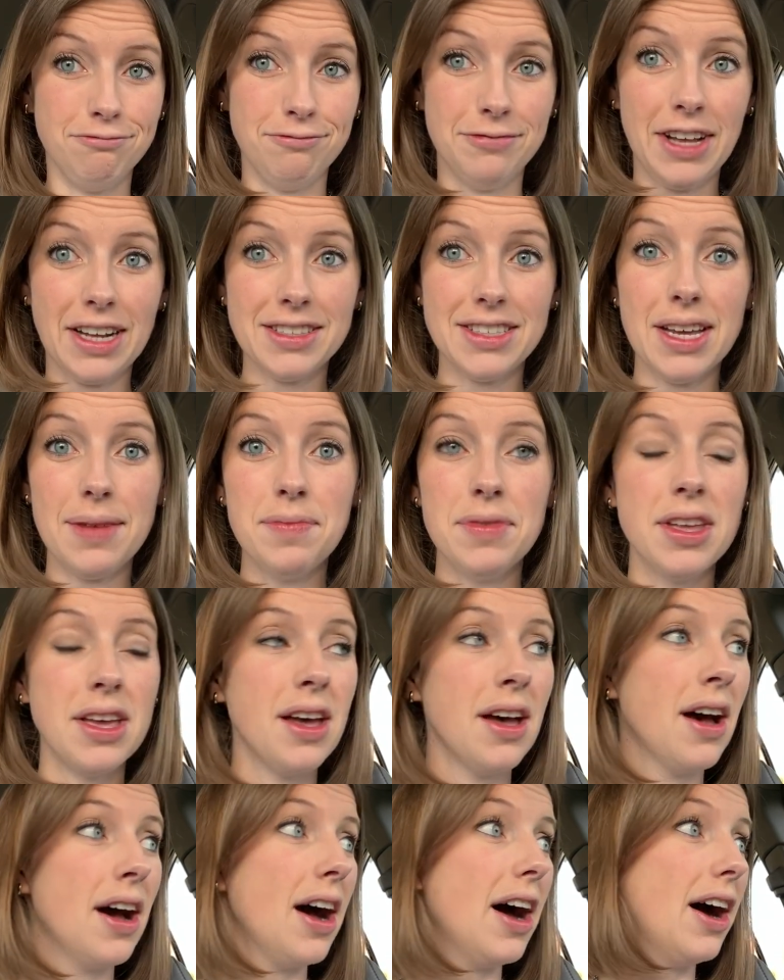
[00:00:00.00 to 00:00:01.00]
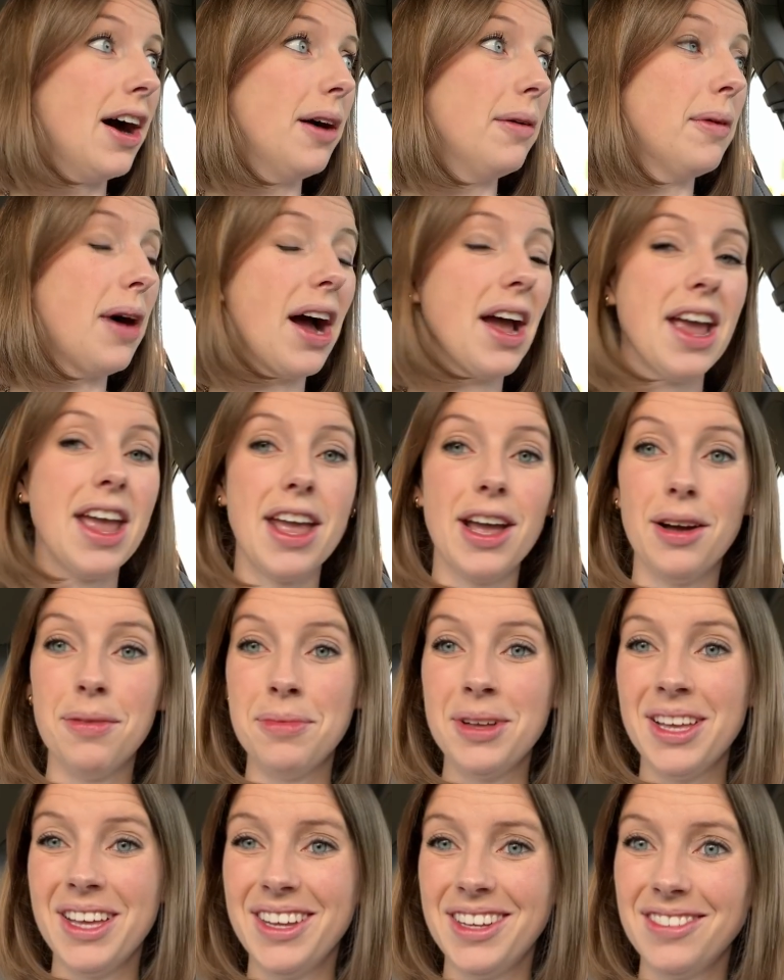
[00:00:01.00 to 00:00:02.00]
That's it. Um, I am
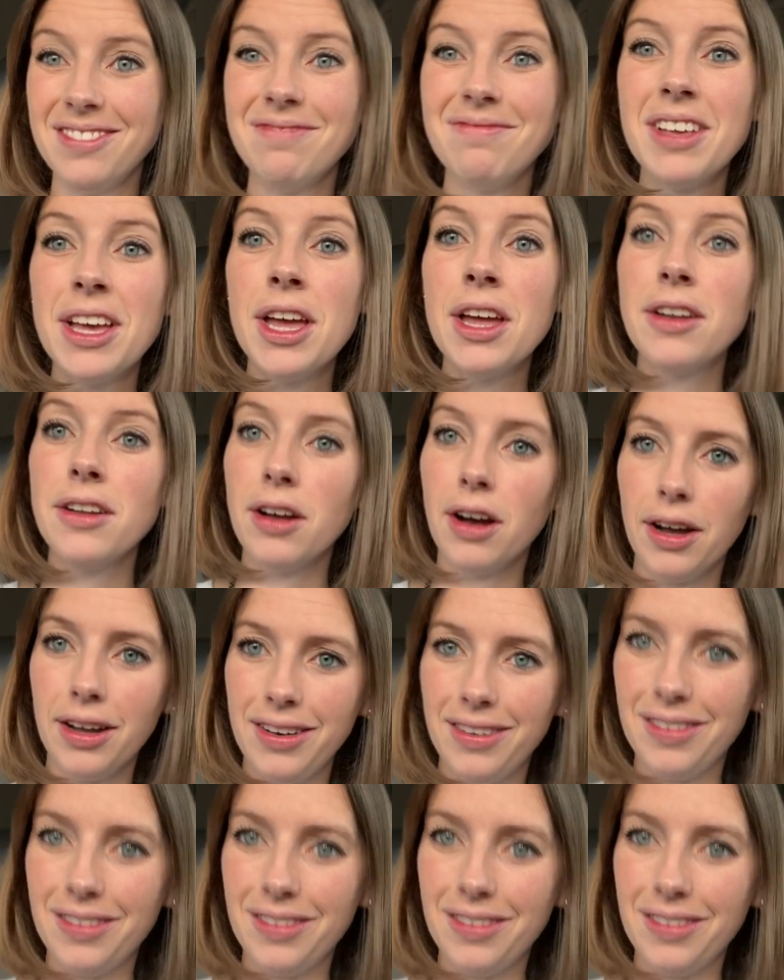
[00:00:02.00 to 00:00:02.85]
not